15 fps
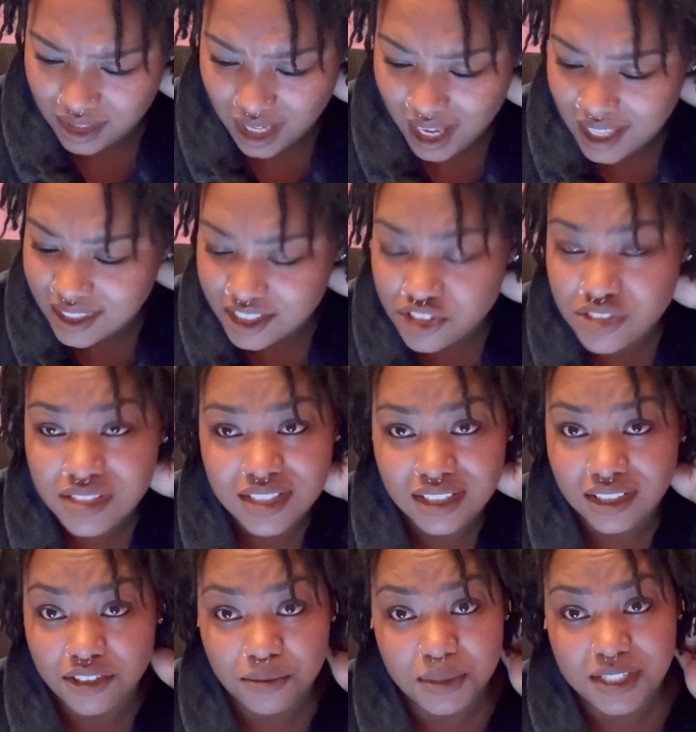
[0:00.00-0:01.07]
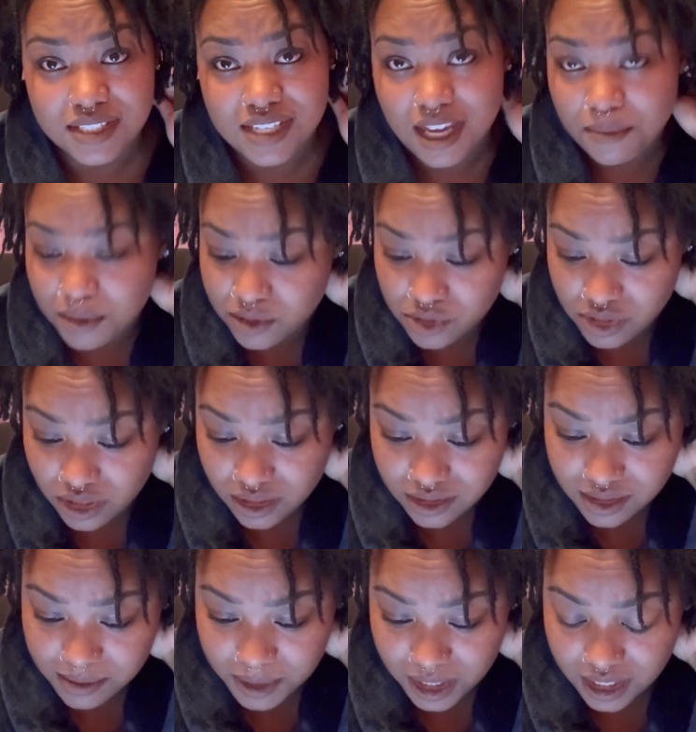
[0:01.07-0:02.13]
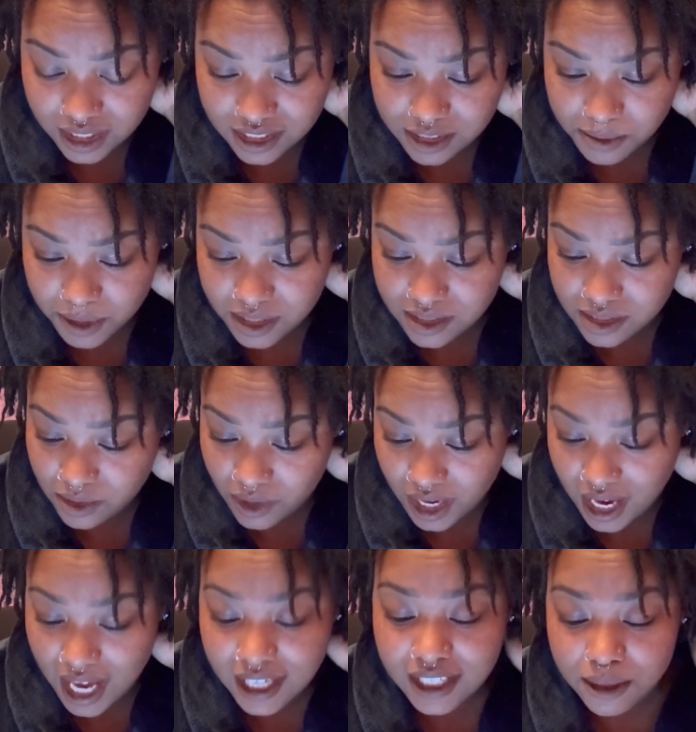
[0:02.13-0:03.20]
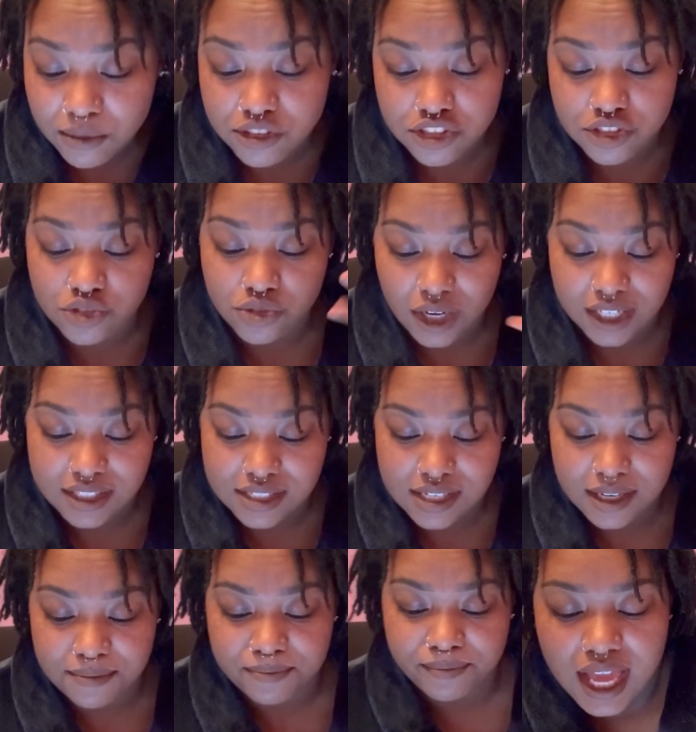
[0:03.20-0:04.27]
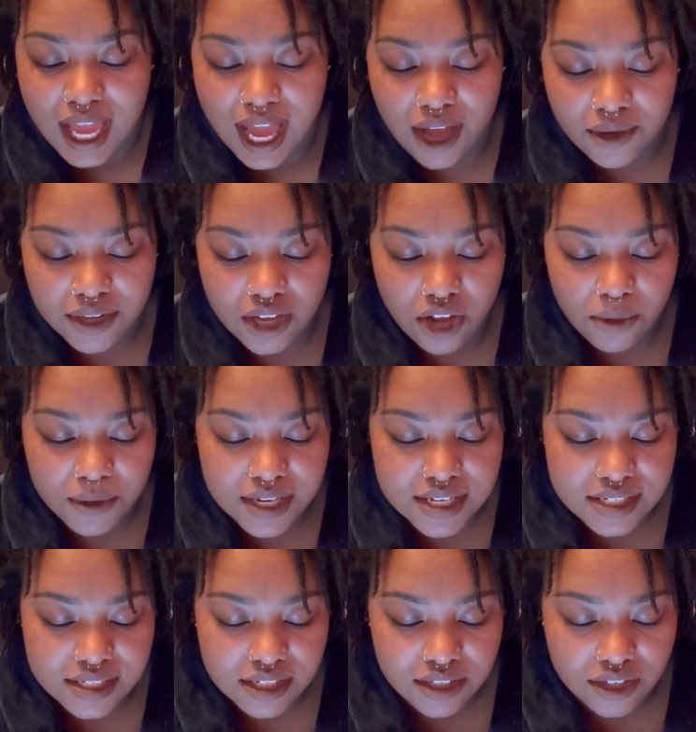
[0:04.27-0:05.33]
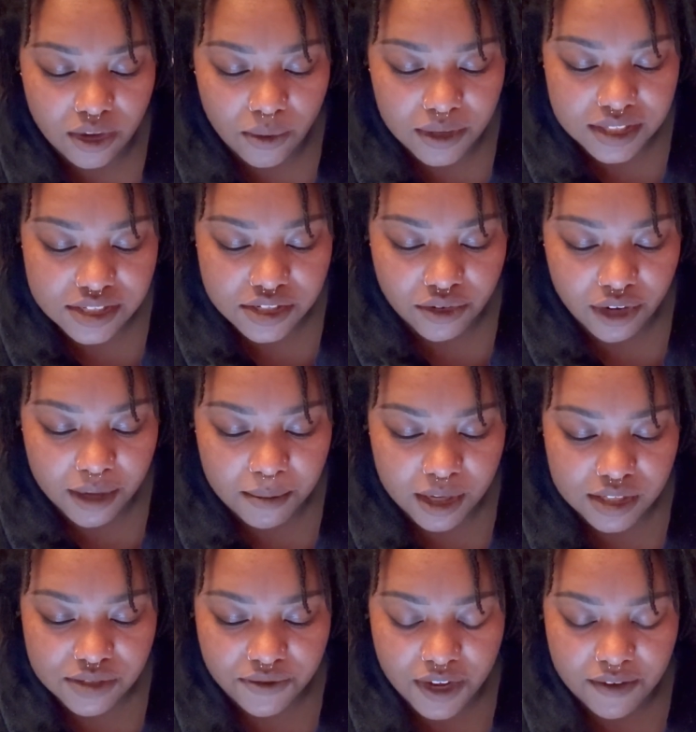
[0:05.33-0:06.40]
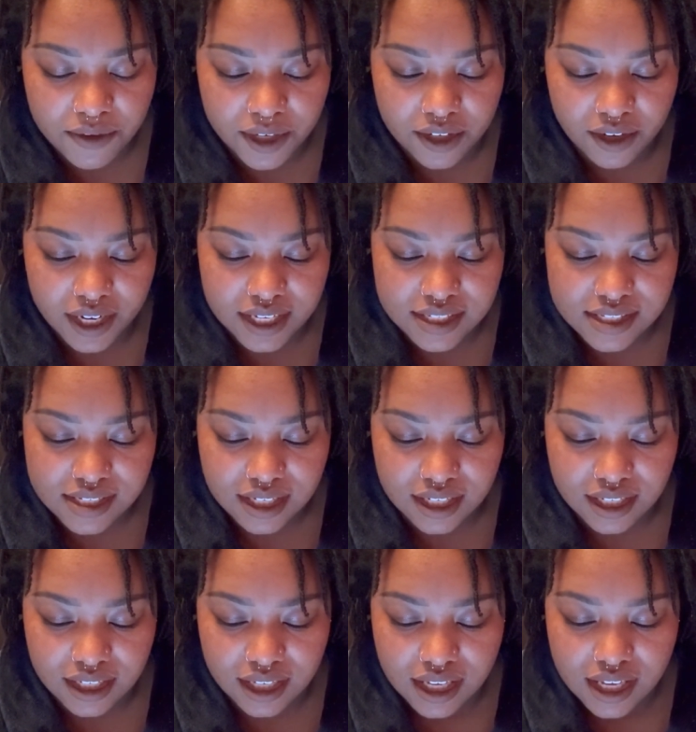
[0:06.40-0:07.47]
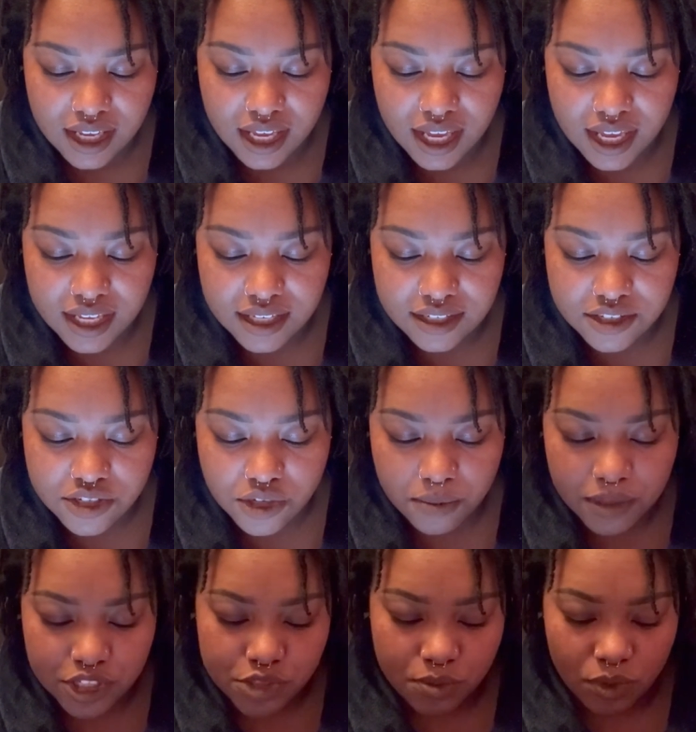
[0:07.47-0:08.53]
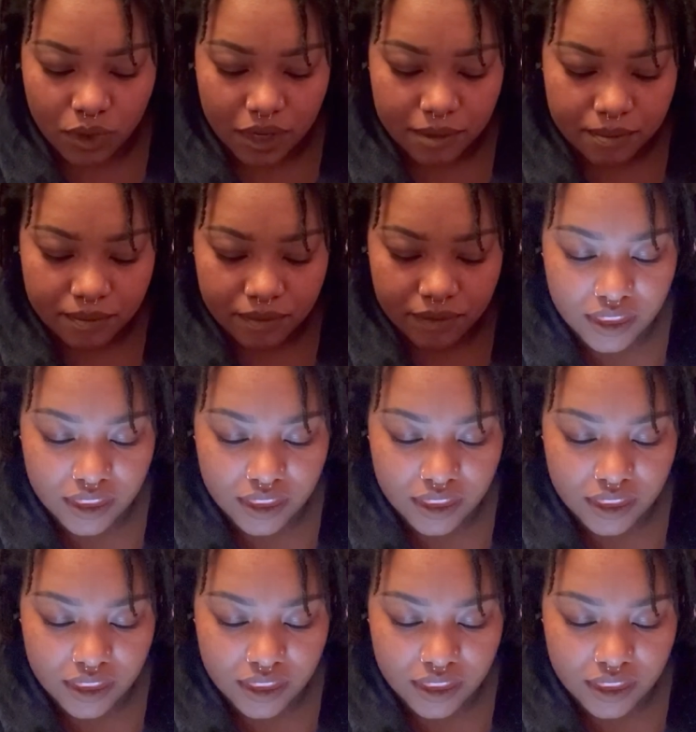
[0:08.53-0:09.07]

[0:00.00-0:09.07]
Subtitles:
I think she did a little bit of typos, y'all, to be honest, but it's okay. I get what she's trying to say. How he always going to Grandma's favorite grandson, and so much more.